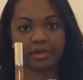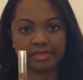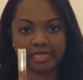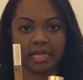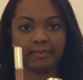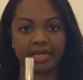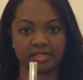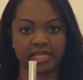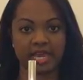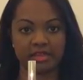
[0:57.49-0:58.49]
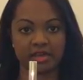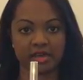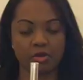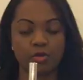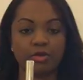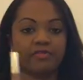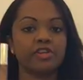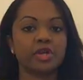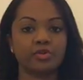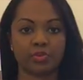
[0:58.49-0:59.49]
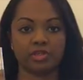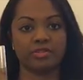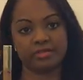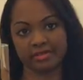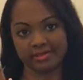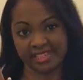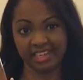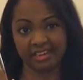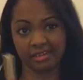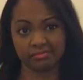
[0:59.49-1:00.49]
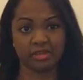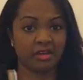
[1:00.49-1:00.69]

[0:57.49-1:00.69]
concealer mixed together, or if you don't want to use a concealer,